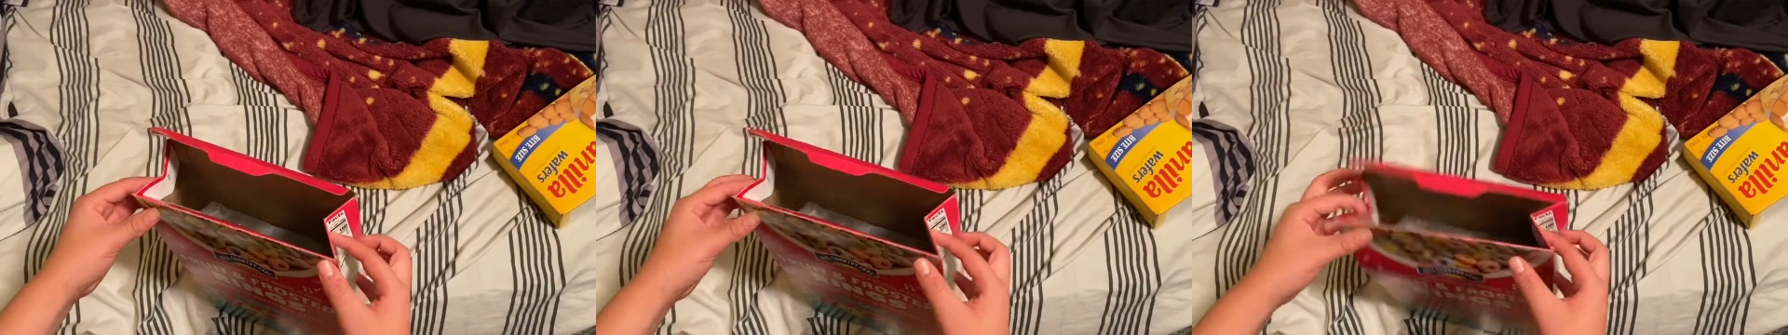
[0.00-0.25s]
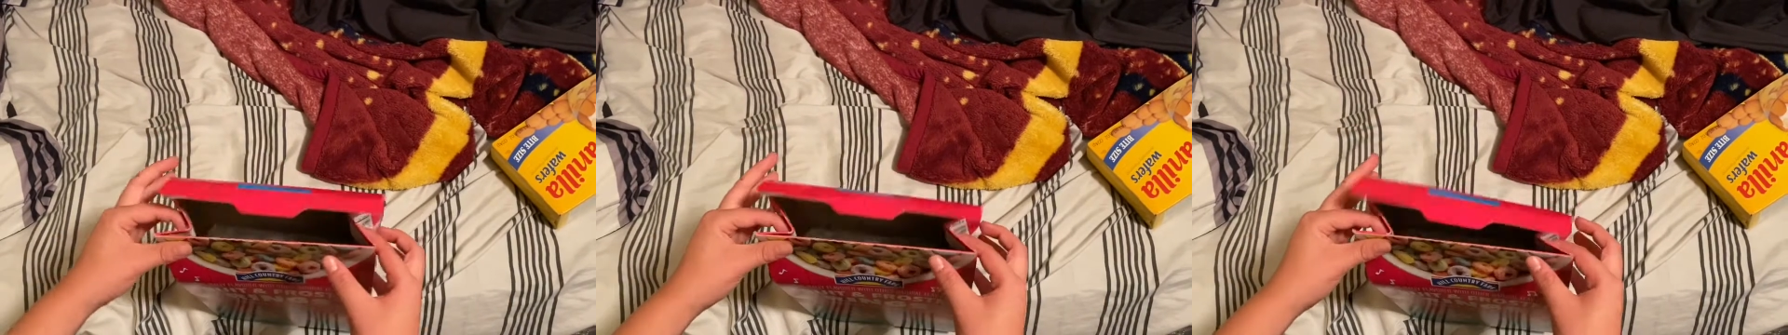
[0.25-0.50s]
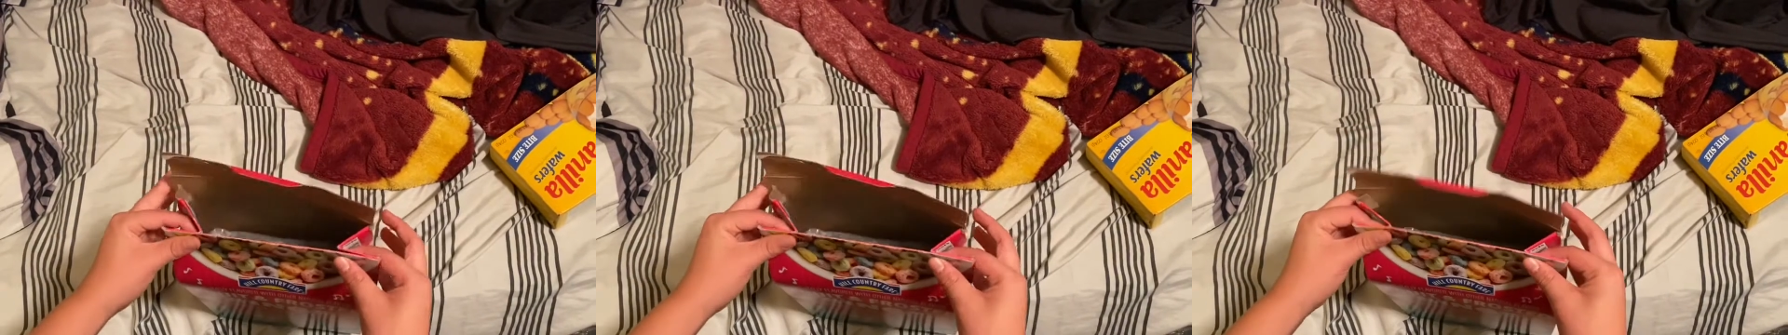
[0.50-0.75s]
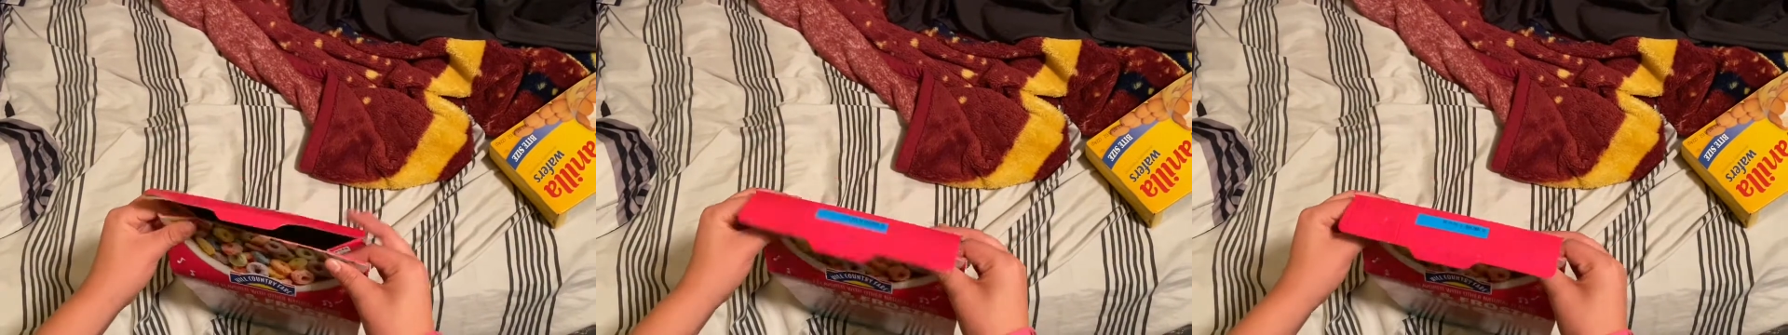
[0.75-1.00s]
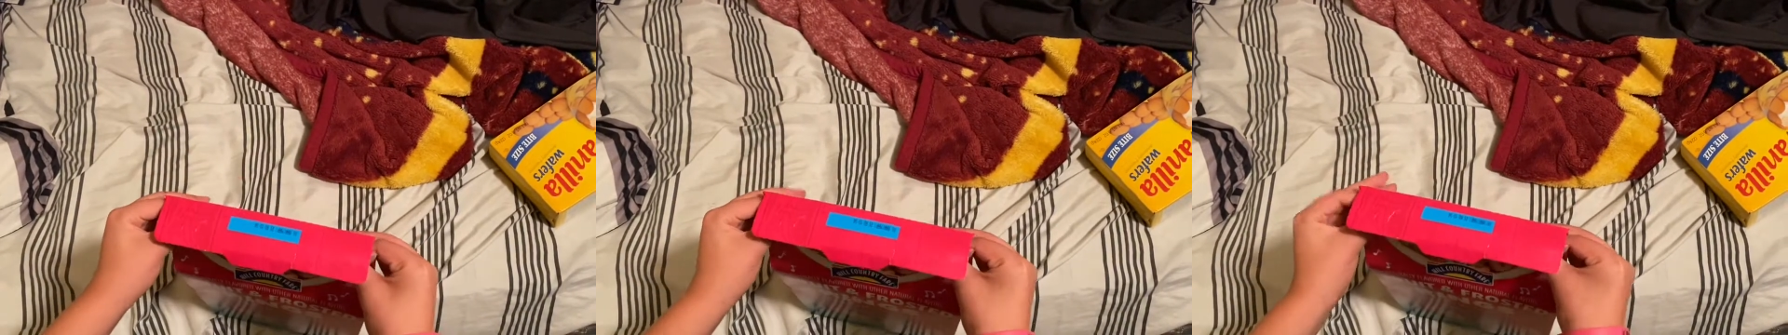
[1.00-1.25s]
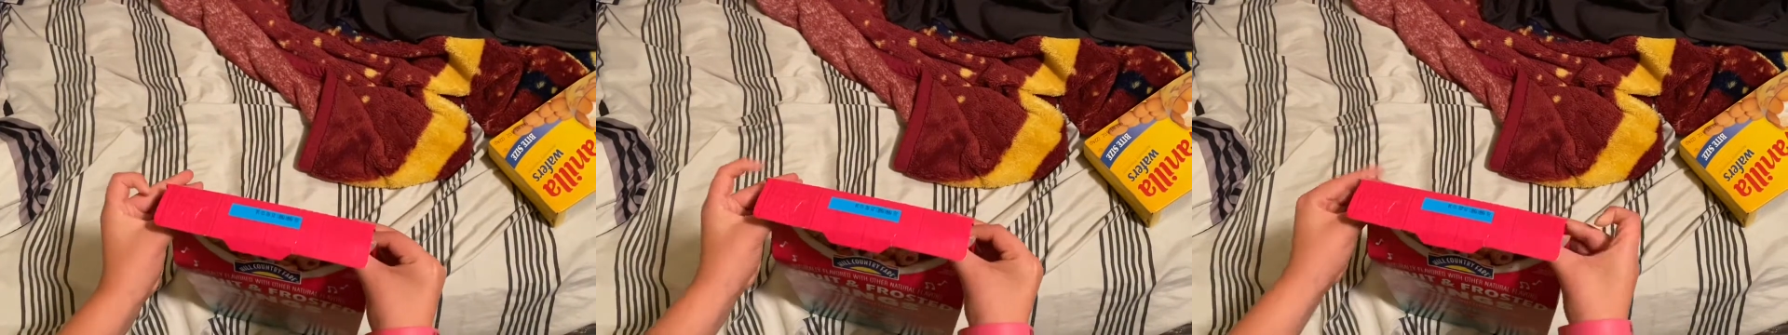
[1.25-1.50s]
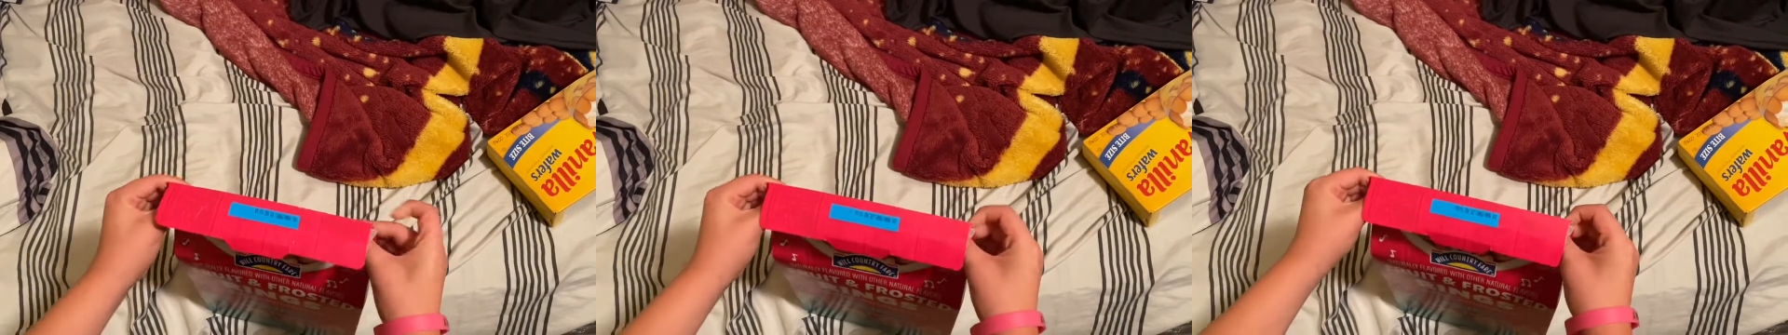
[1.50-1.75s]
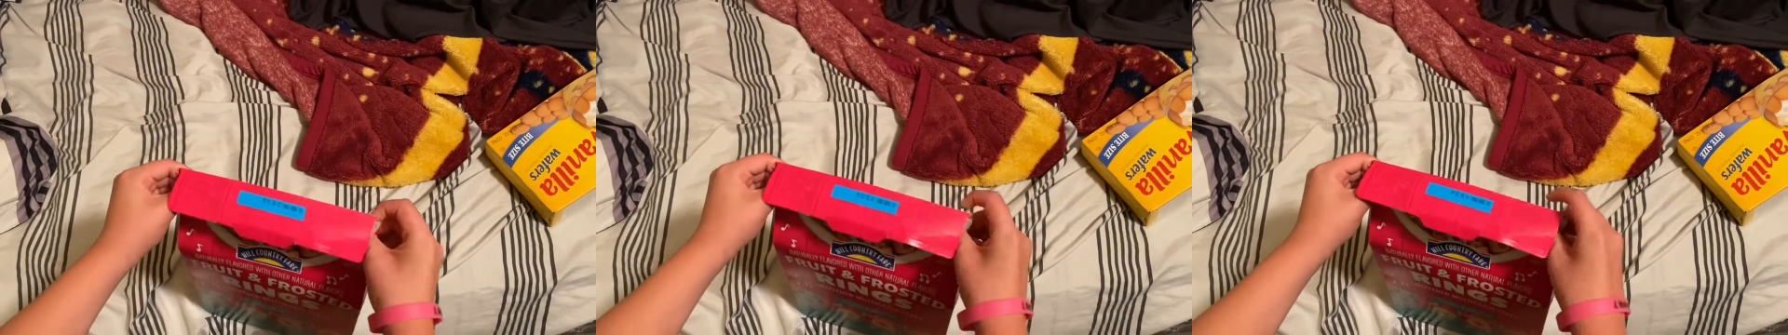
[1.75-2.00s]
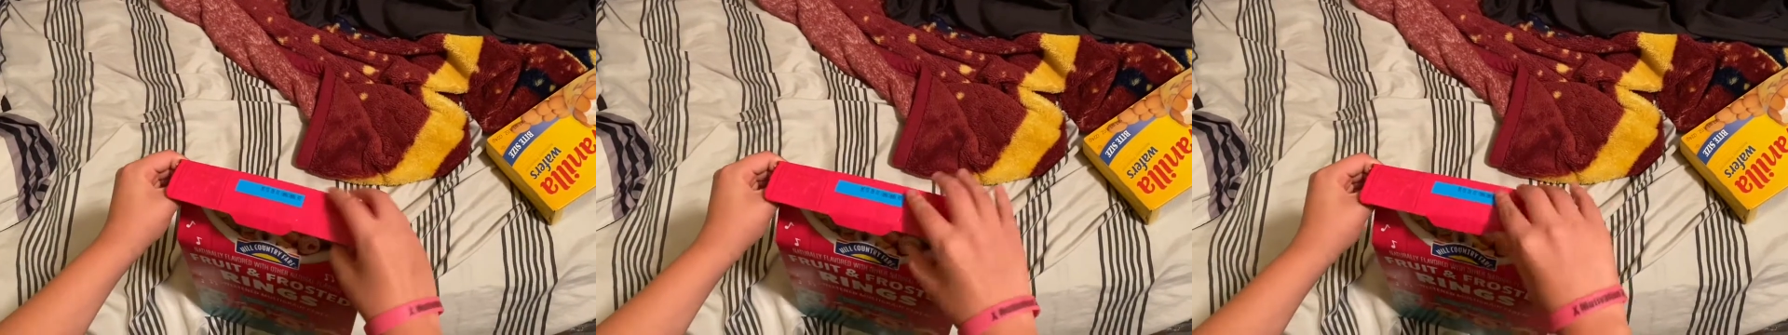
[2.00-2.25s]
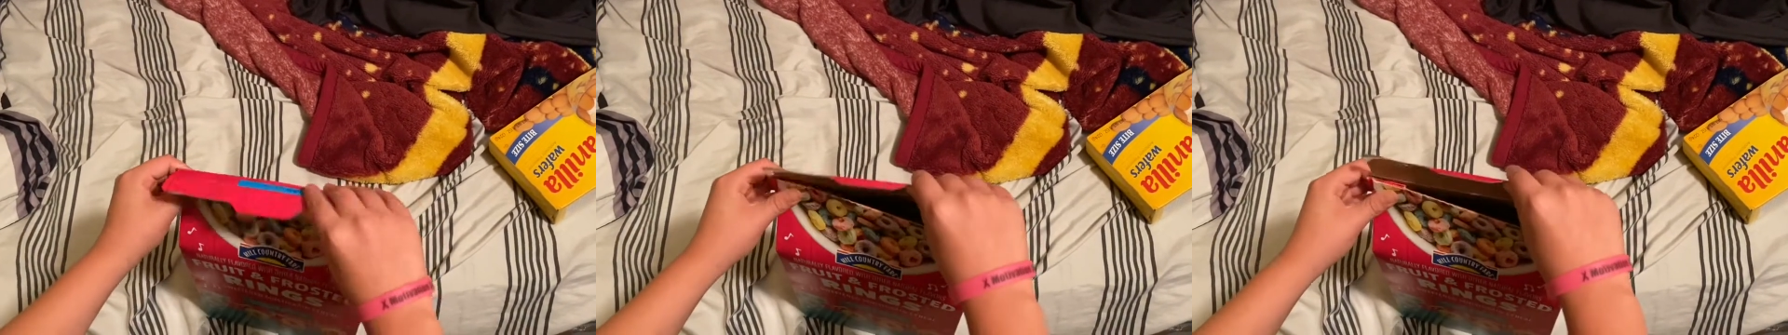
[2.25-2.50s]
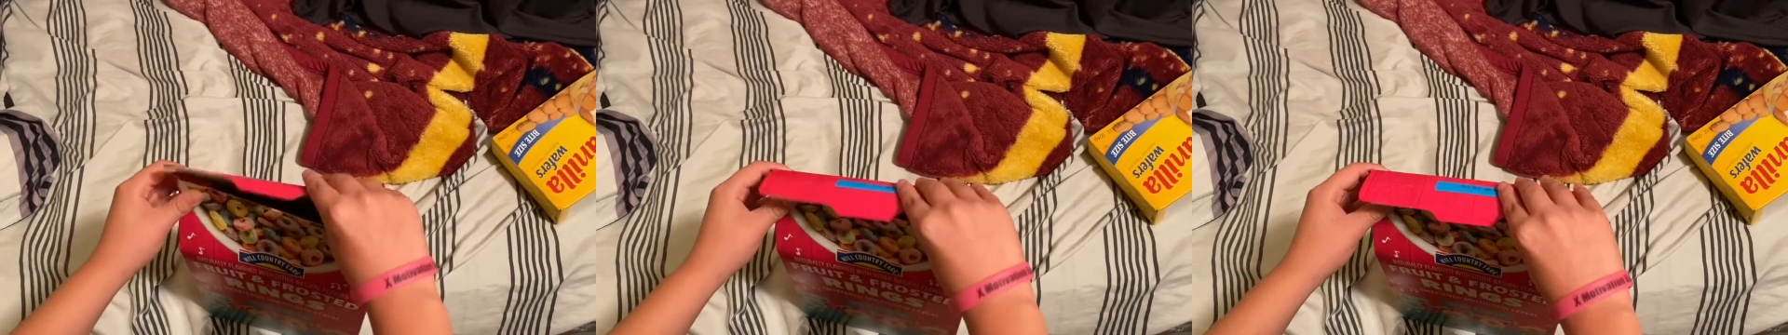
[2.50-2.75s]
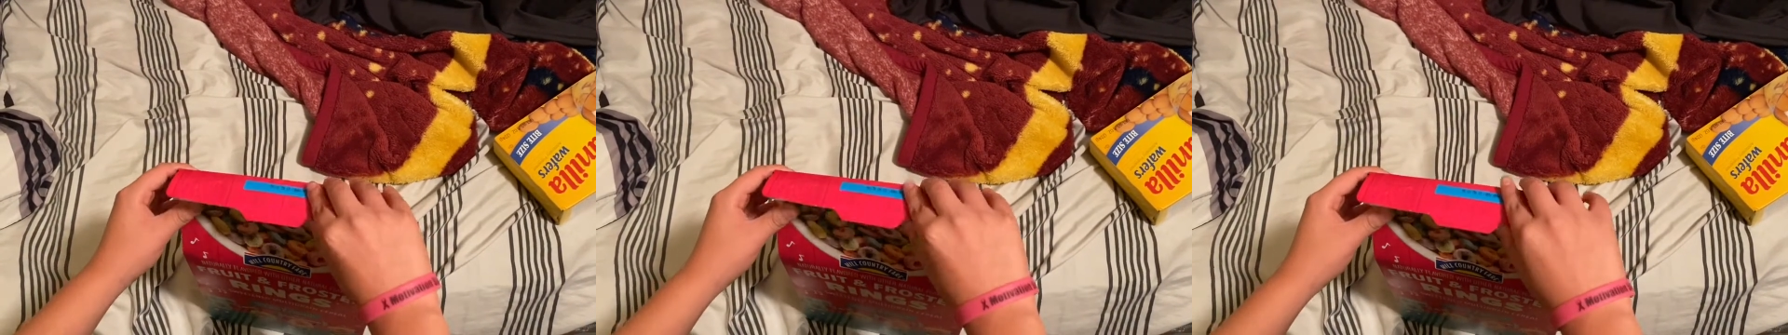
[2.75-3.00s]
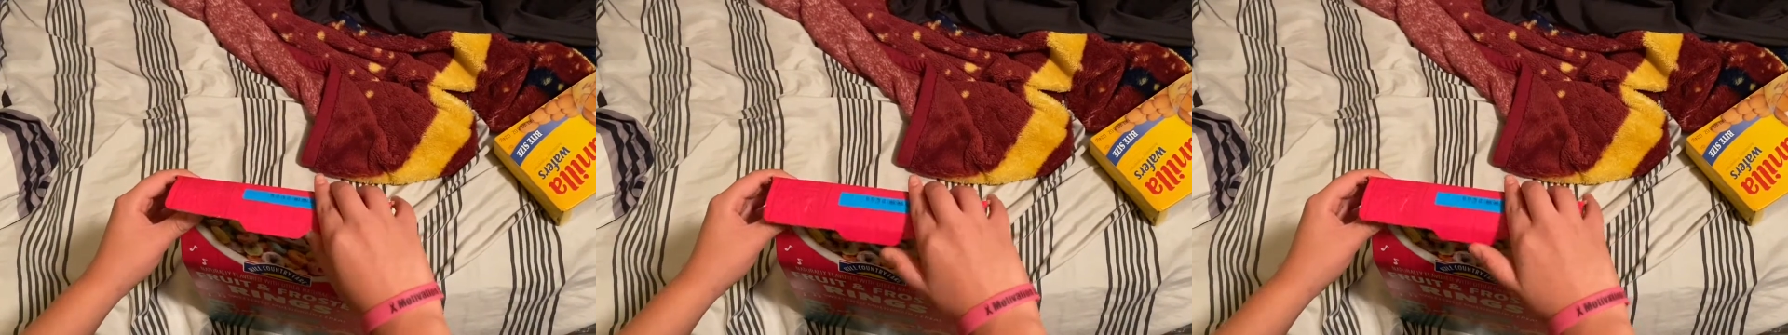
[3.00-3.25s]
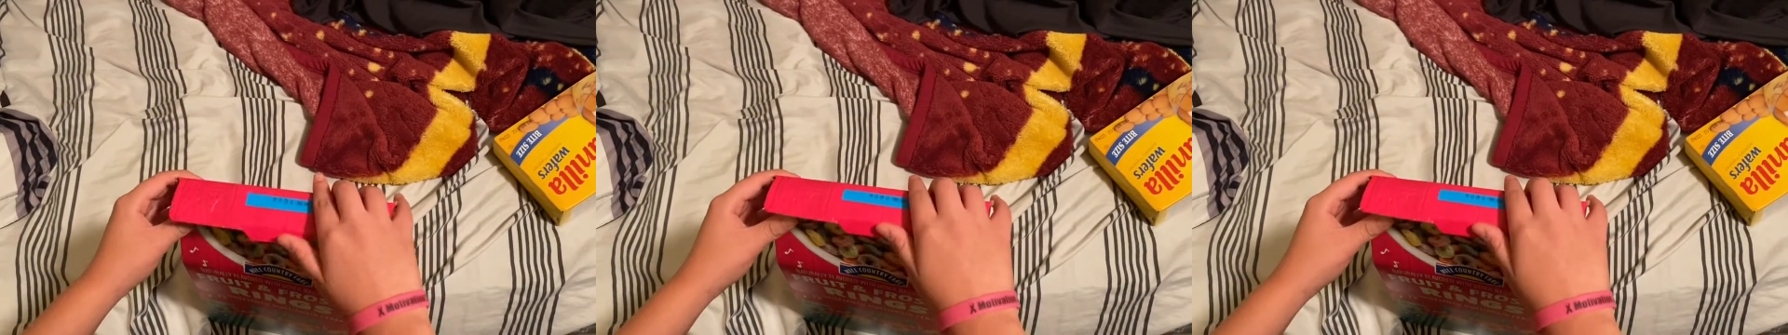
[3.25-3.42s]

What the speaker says: [unreadable: no face in view]